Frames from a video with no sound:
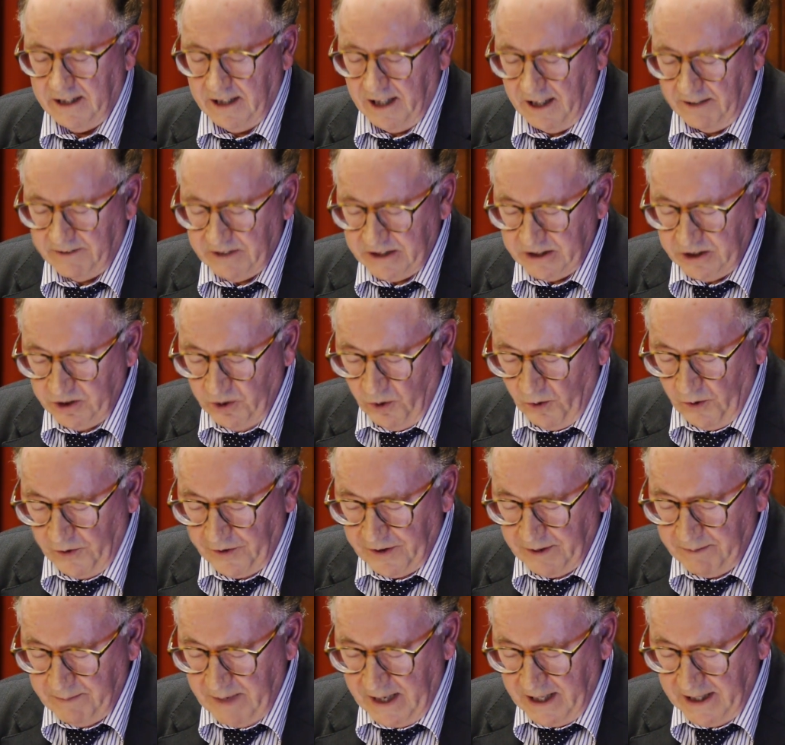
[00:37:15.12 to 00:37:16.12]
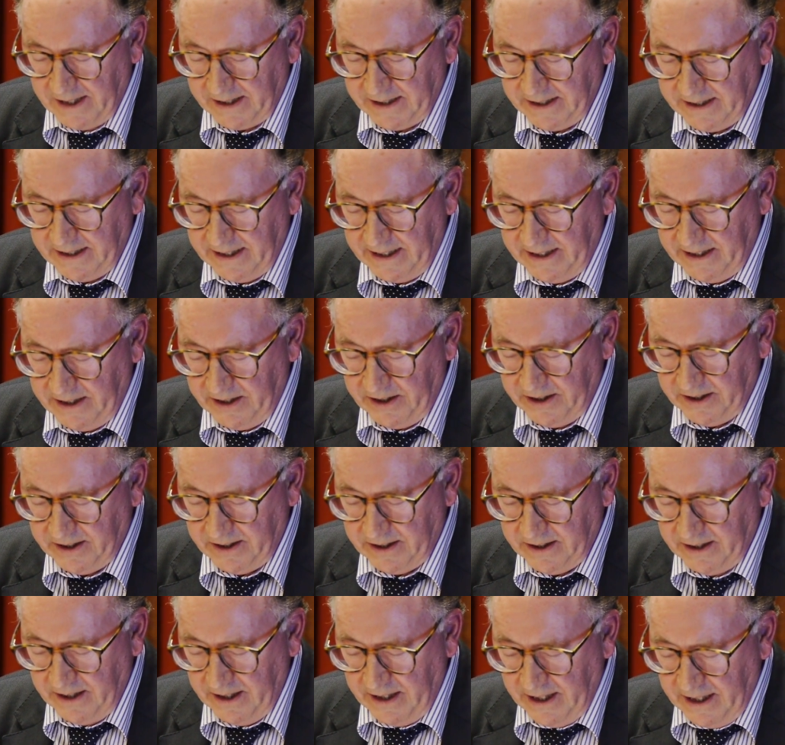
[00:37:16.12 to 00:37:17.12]
of a North American
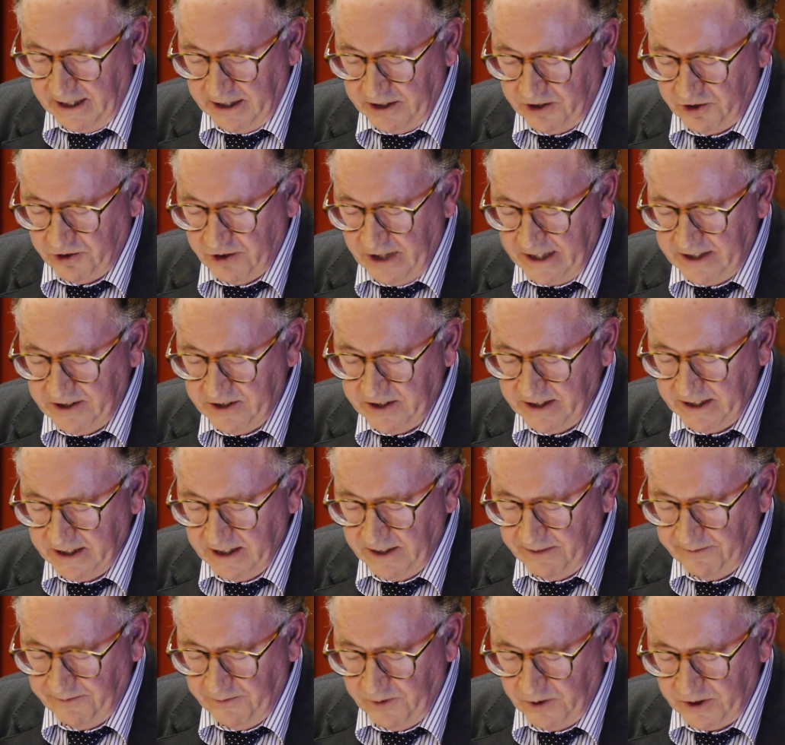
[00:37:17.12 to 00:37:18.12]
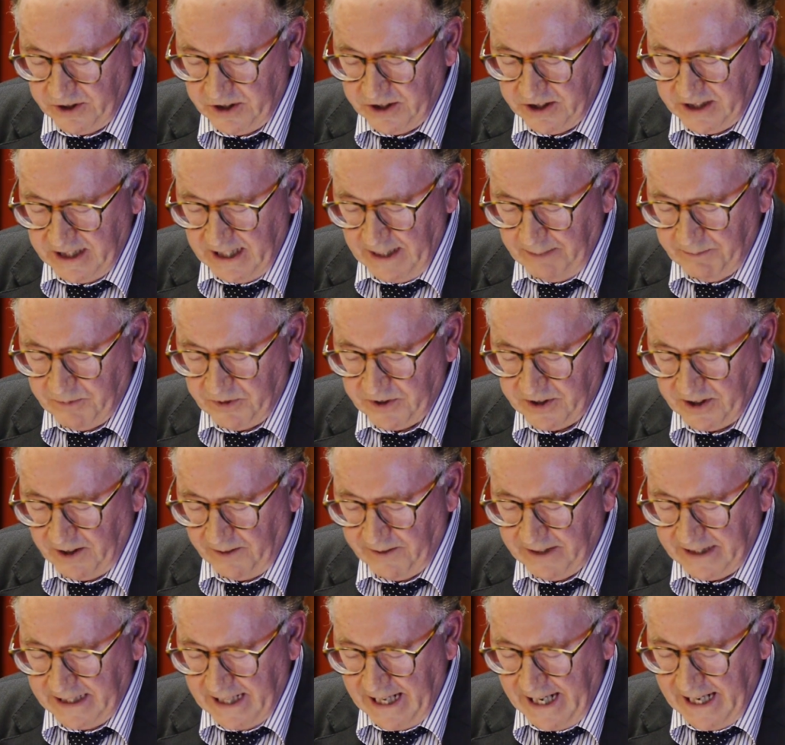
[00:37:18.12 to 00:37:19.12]
Indian tracing the footsteps
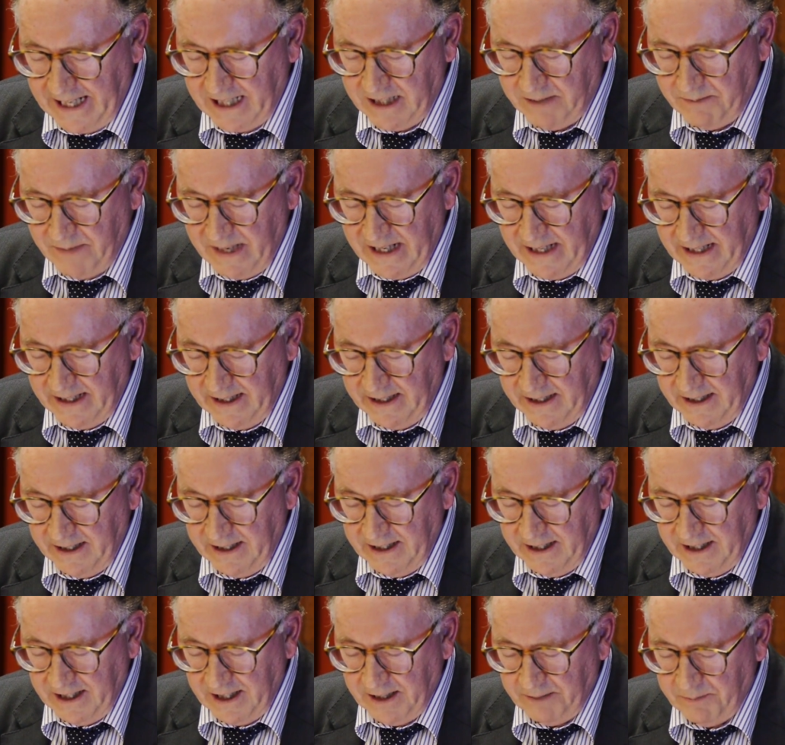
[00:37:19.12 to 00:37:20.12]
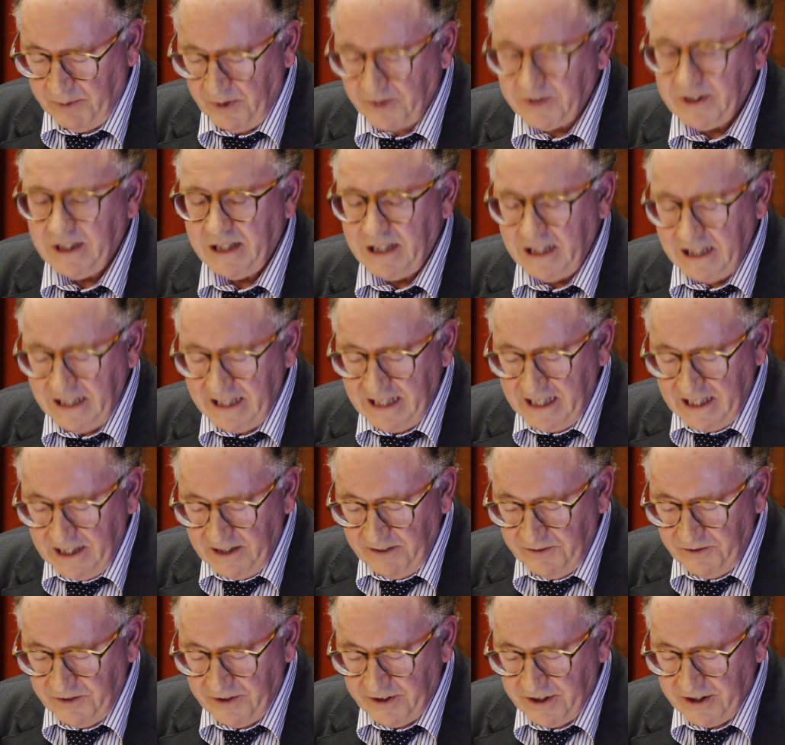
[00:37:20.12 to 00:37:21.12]
of an enemy upon the
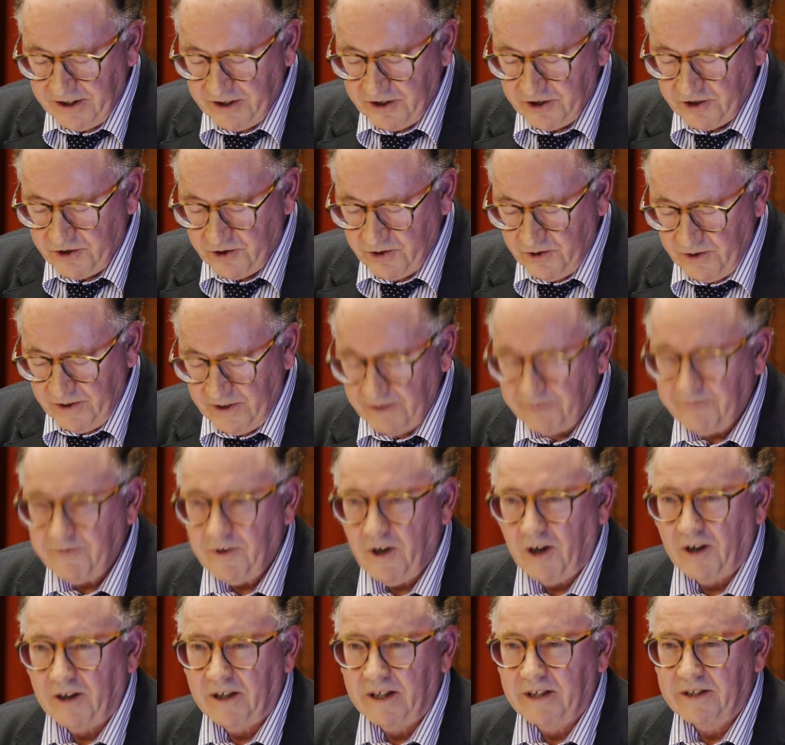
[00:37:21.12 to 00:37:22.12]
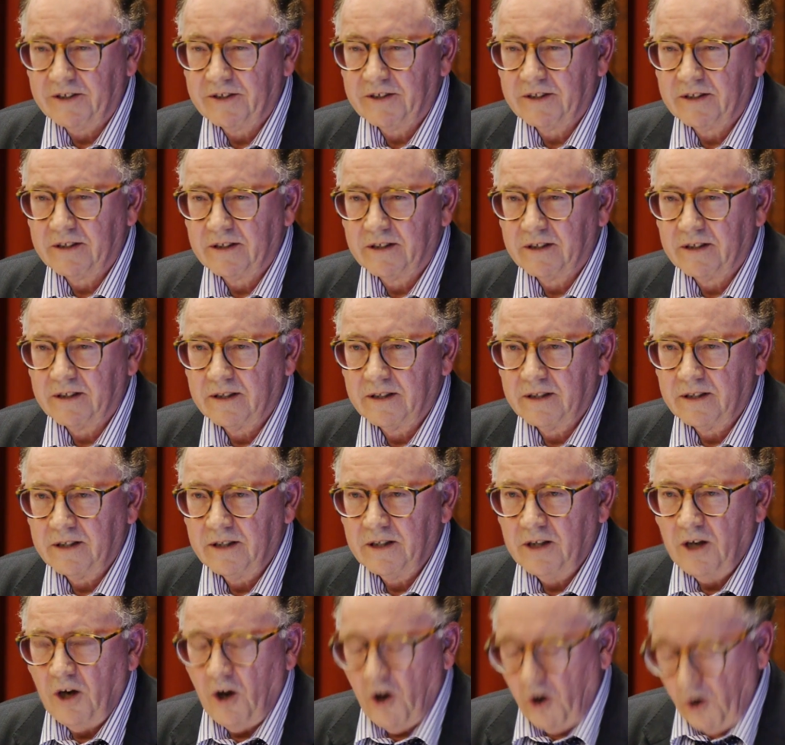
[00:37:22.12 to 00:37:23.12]
leaves that strew the forest,
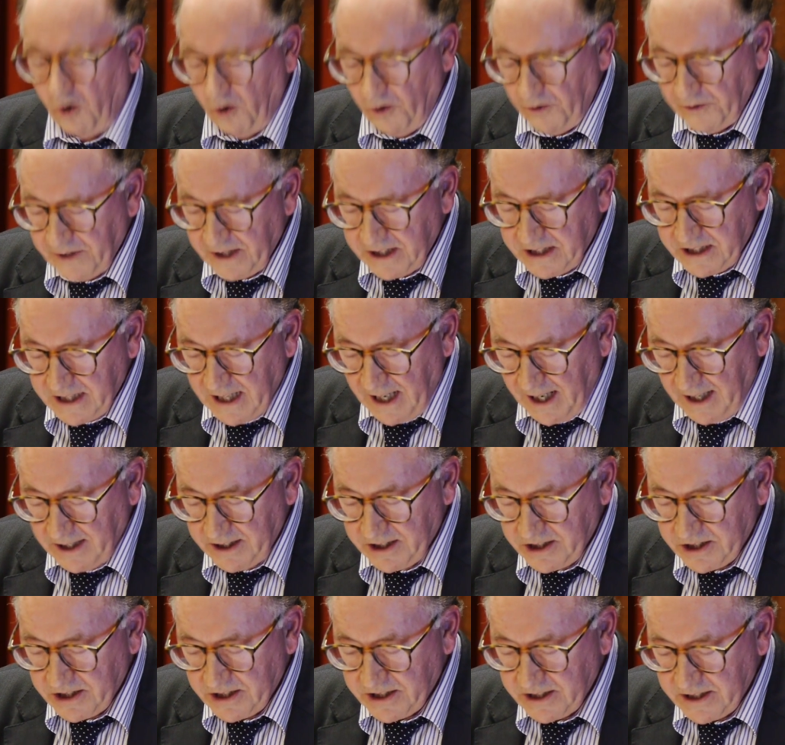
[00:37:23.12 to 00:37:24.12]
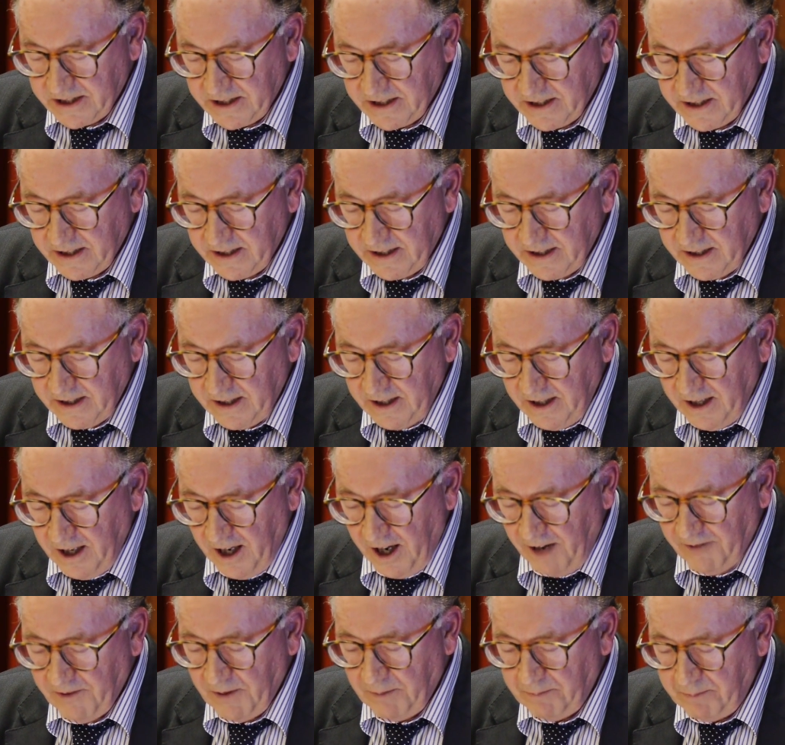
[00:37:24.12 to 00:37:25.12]
or the touch
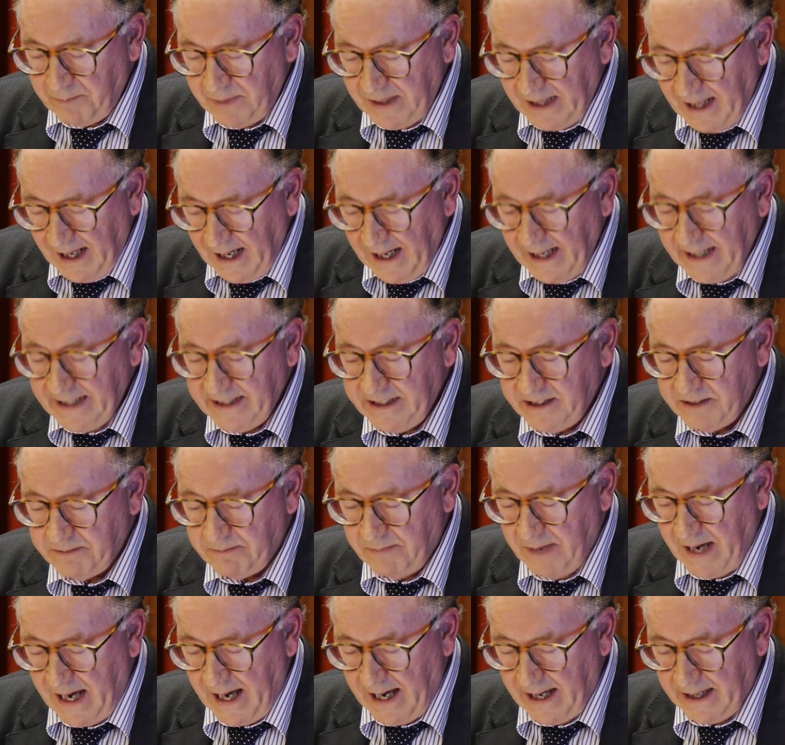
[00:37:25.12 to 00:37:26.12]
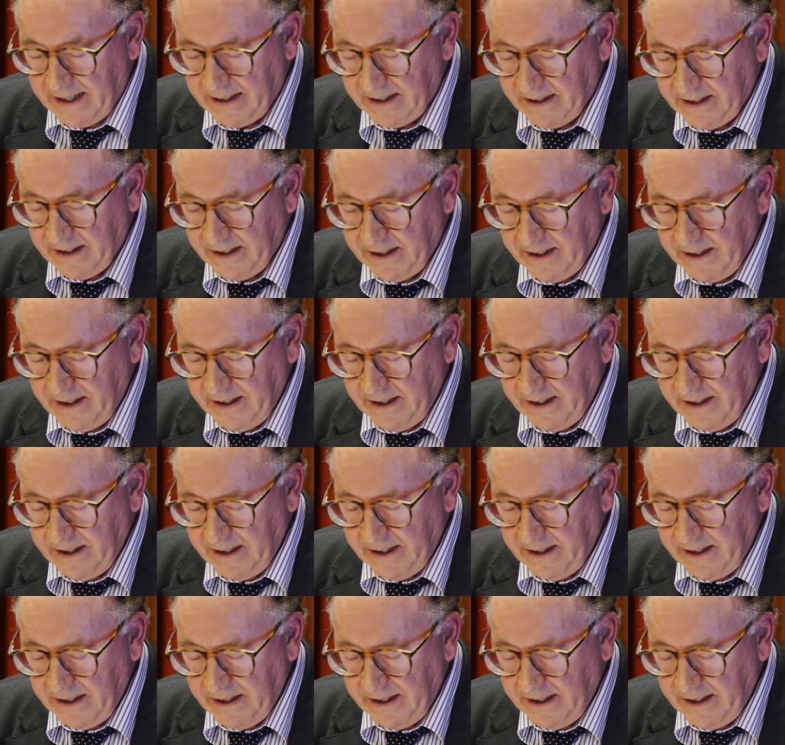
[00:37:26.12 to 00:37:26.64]
of a blind man